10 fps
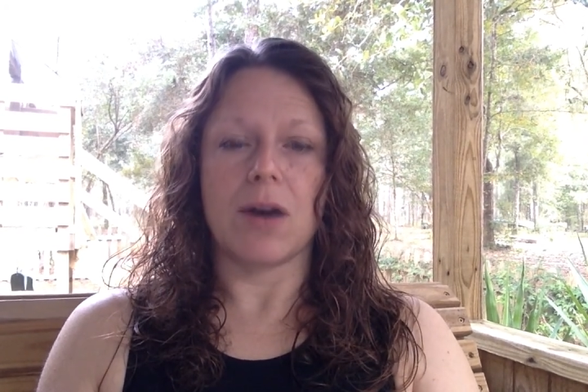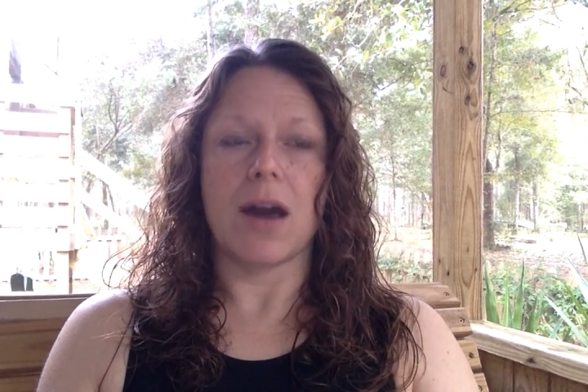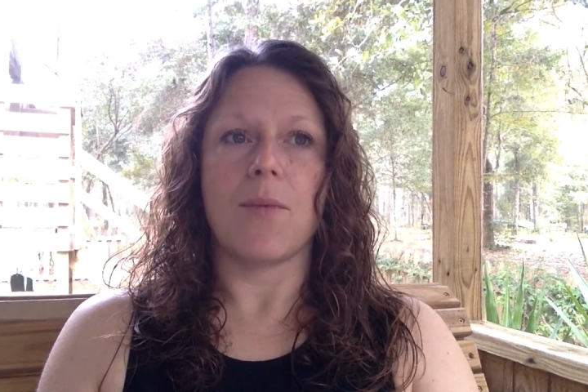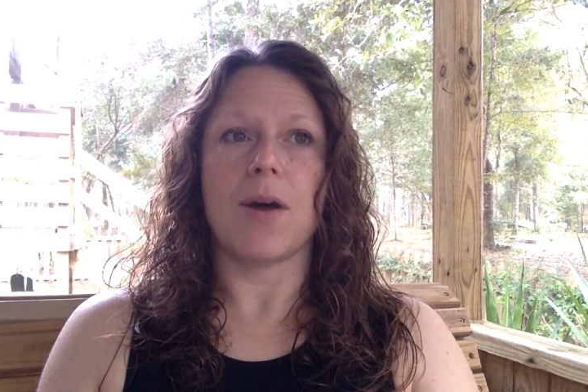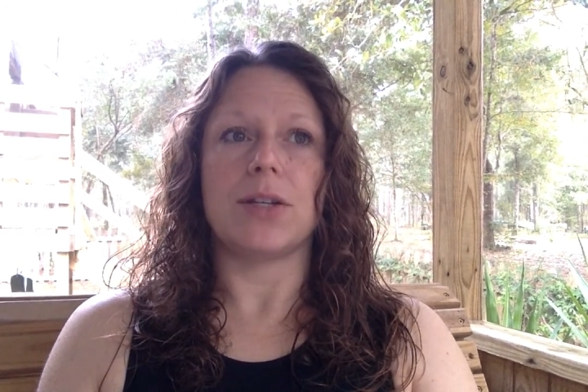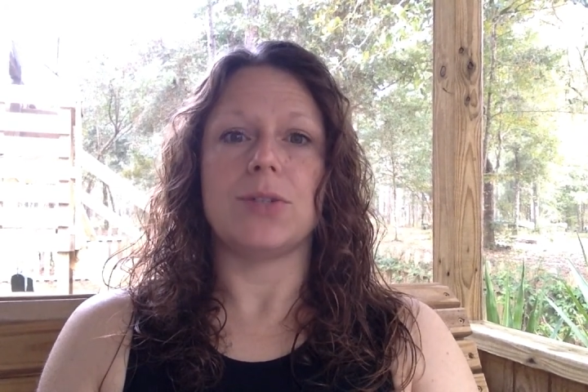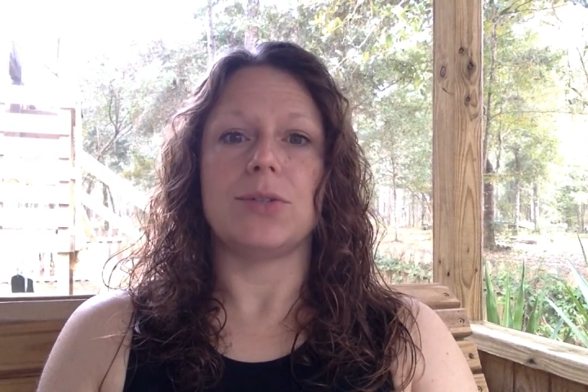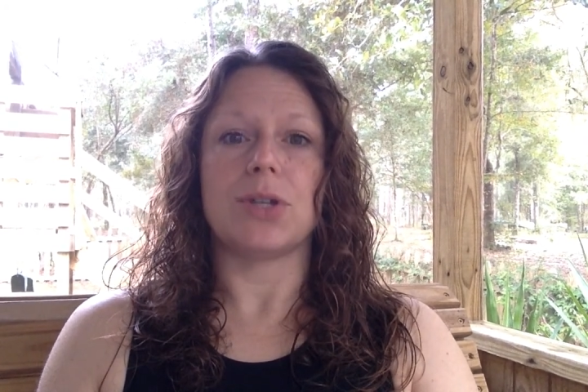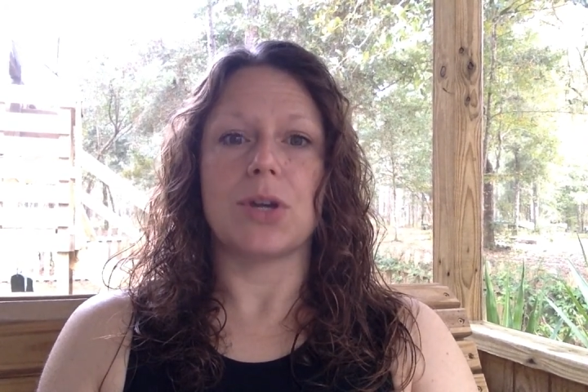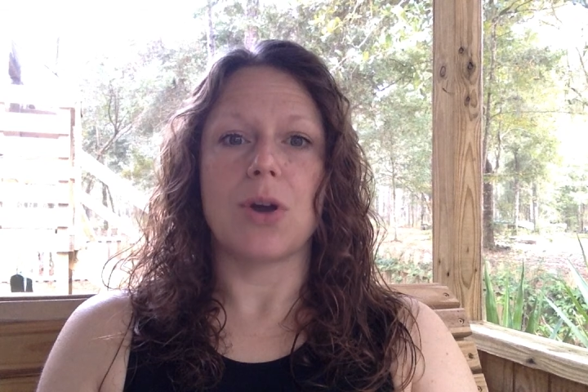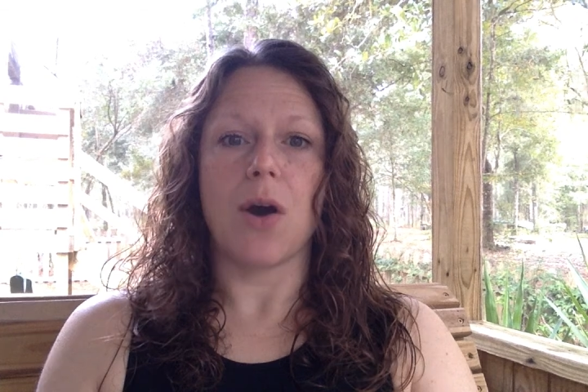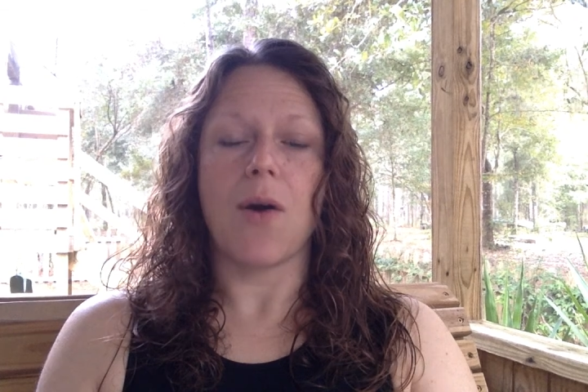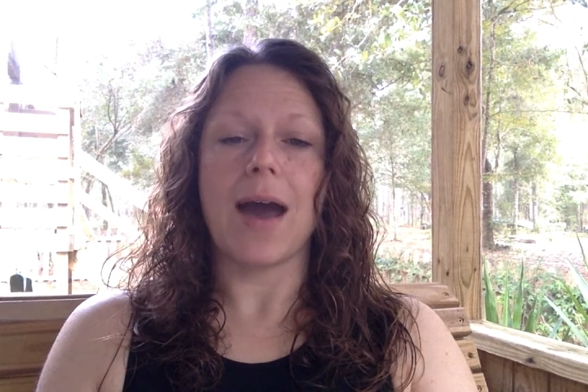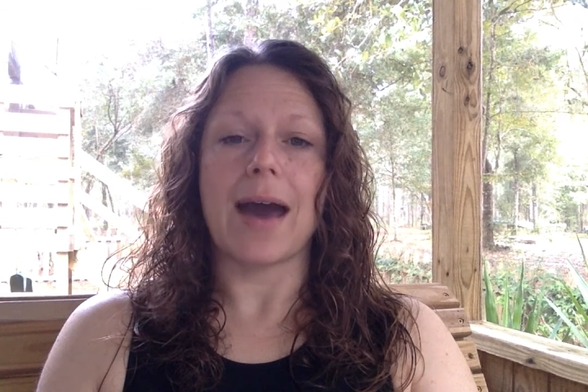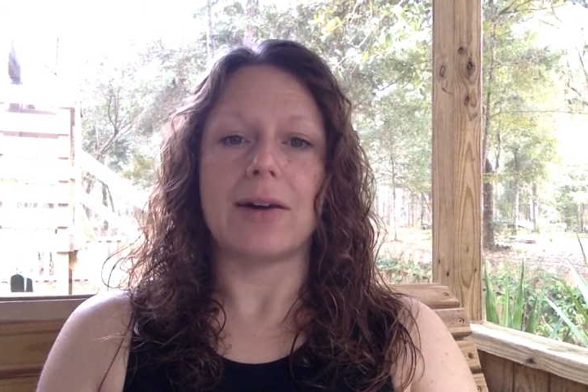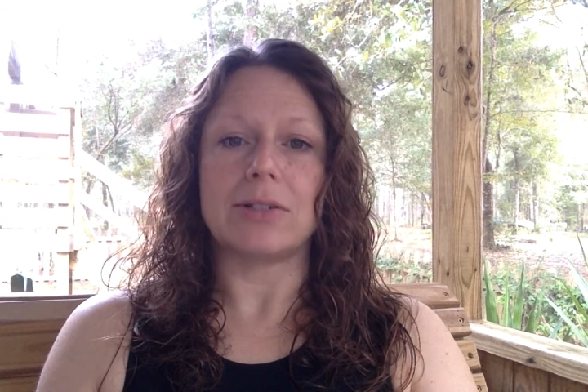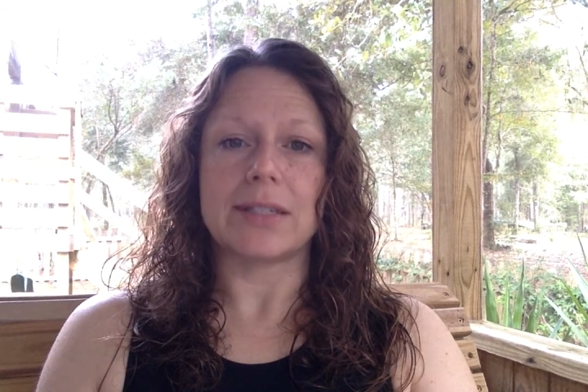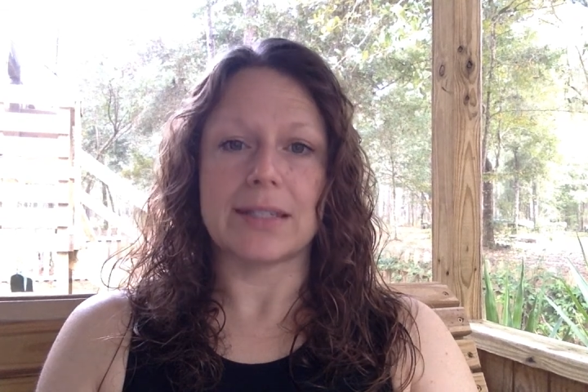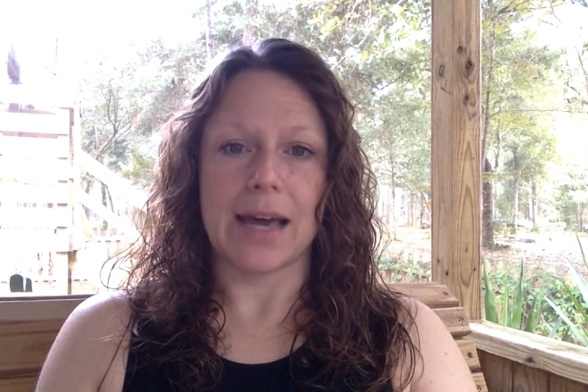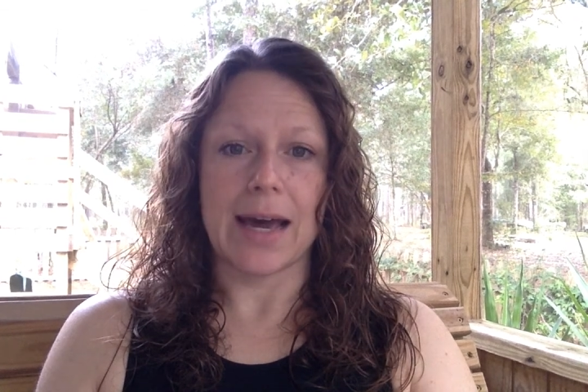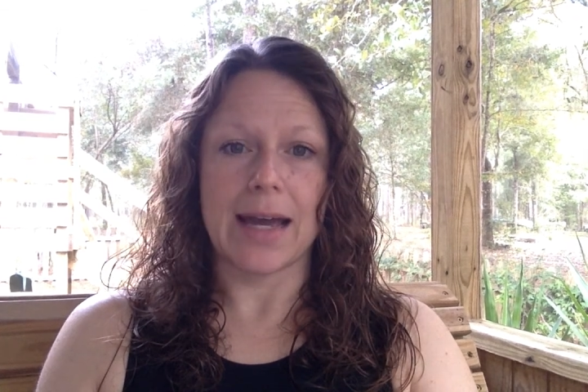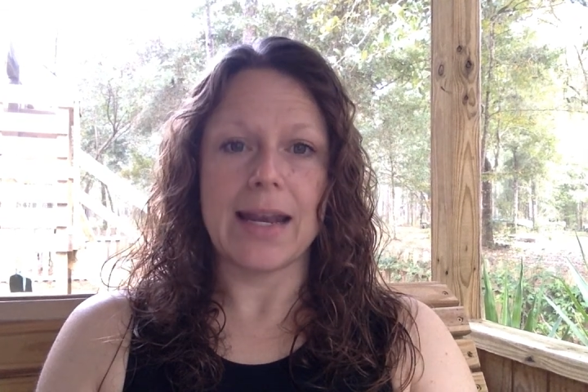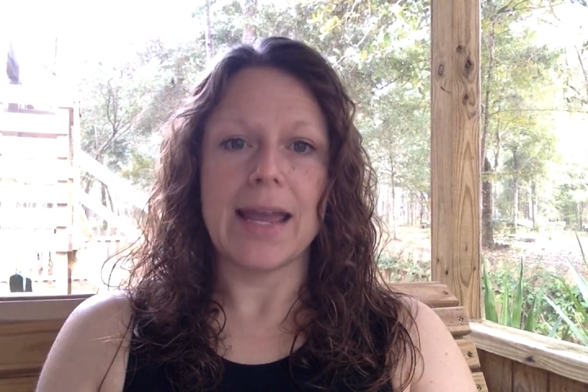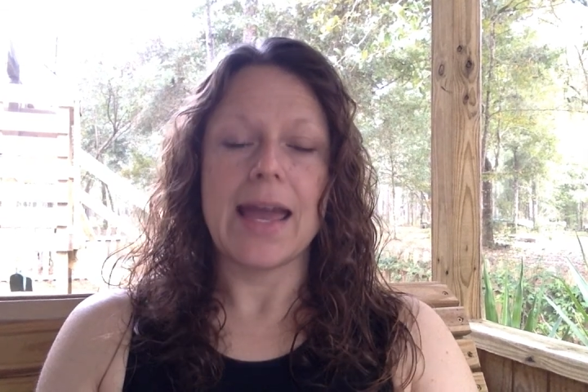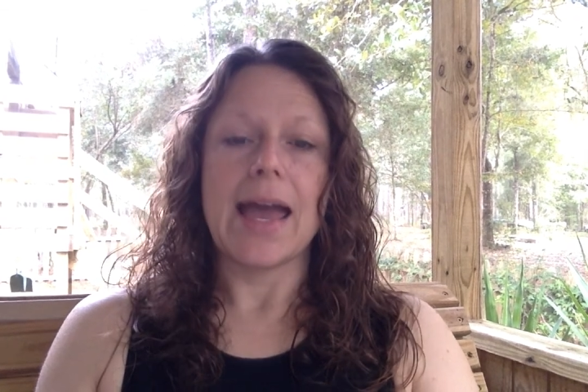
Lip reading: I want you to go outside